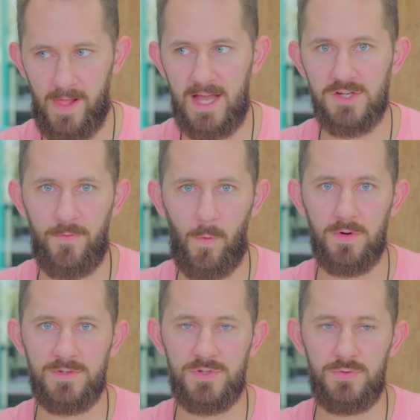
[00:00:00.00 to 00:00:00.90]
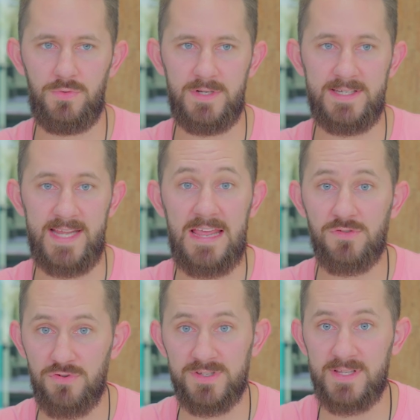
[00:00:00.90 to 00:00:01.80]
flash forward to
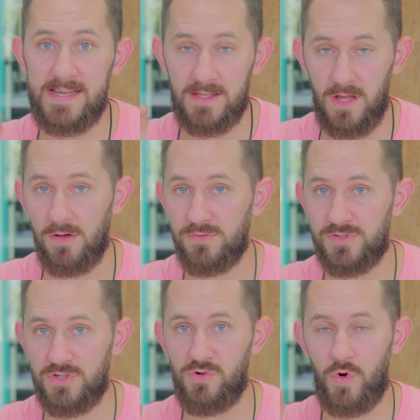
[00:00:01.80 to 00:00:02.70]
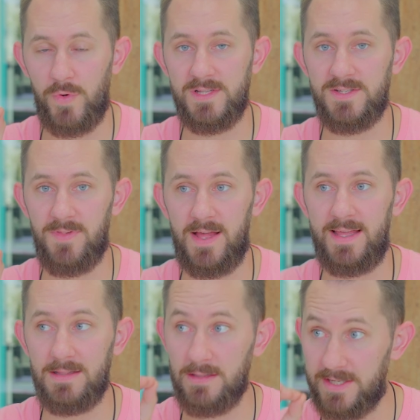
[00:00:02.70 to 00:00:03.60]
dangerously close to Quinn's
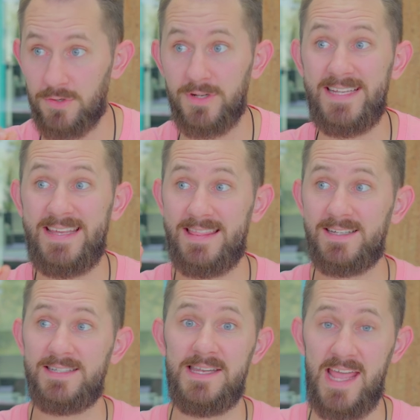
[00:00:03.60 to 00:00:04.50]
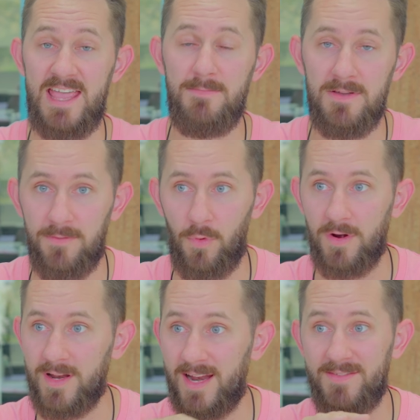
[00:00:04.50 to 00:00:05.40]
flight, literally the day
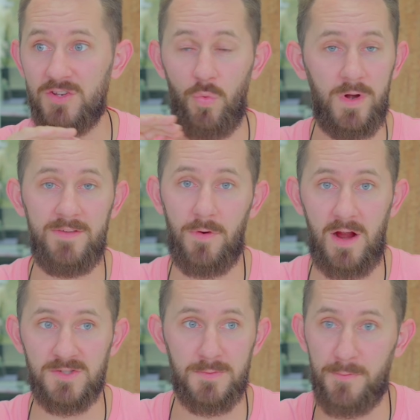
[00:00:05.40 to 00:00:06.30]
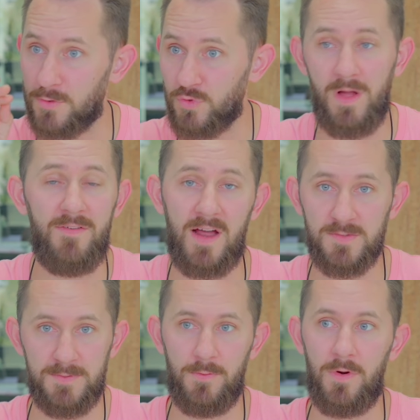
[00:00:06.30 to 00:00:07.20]
before, not even 24 hours before, 12
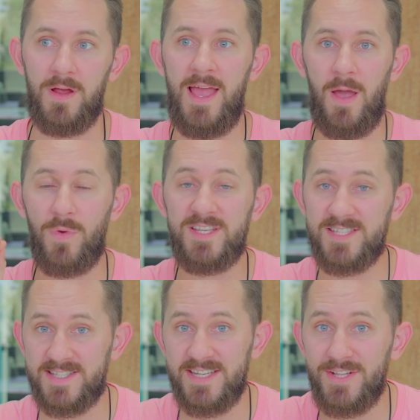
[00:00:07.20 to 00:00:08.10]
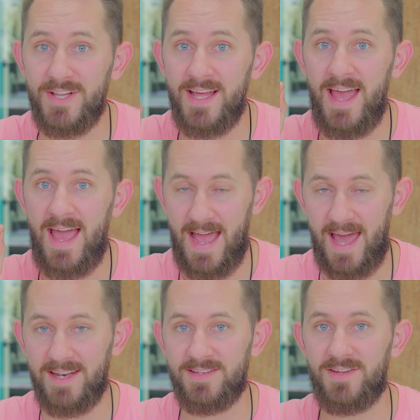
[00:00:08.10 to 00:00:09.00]
hours before, and we still
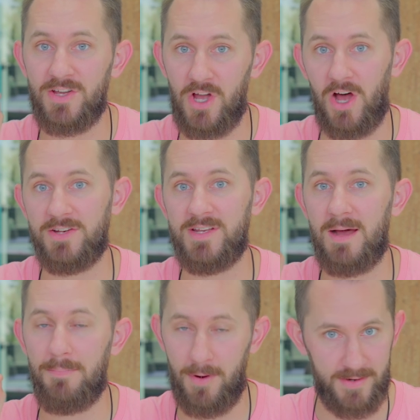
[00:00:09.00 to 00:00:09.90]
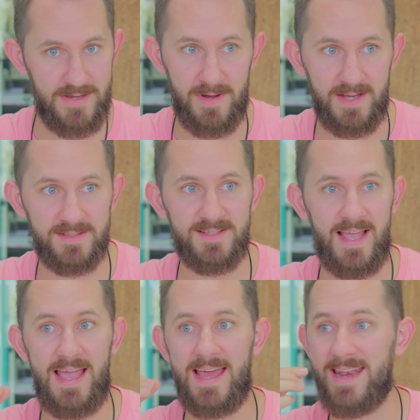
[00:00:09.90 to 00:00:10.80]
hadn't gotten a party bus.
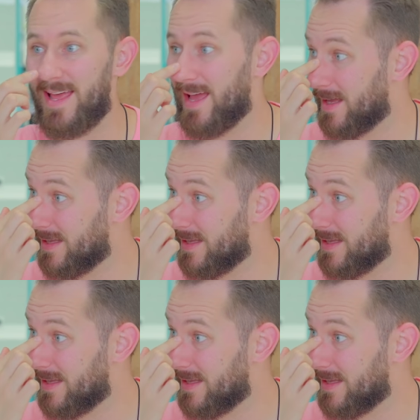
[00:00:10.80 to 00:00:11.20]
And